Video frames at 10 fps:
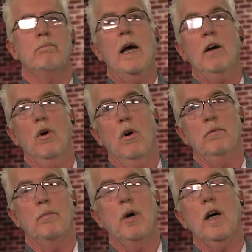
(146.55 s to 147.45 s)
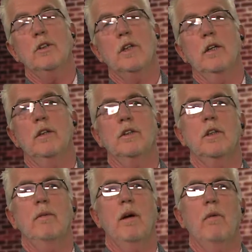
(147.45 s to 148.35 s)
back home to Boston to
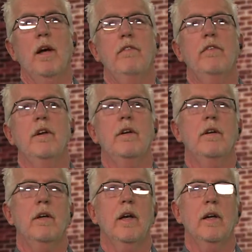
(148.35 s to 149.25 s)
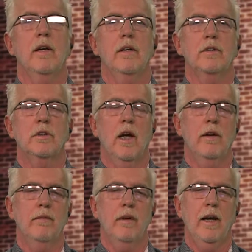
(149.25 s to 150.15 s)
see my wife and
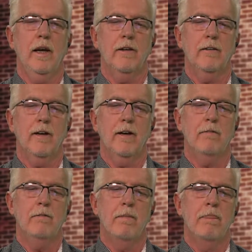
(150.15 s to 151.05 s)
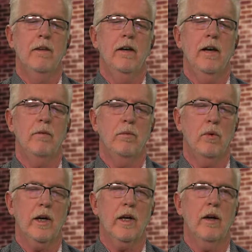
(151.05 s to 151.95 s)
son. And I've been
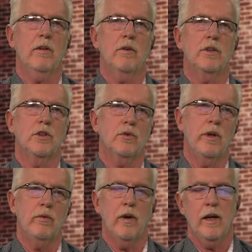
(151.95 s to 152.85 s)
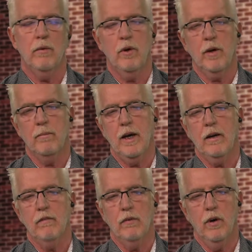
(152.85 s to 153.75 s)
working out there as a screenwriter, working
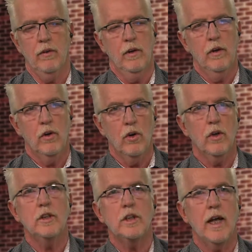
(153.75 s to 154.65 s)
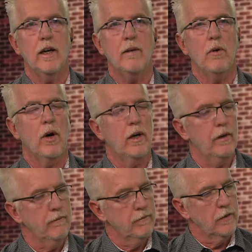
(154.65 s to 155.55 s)
back and forth. Early Saturday morning,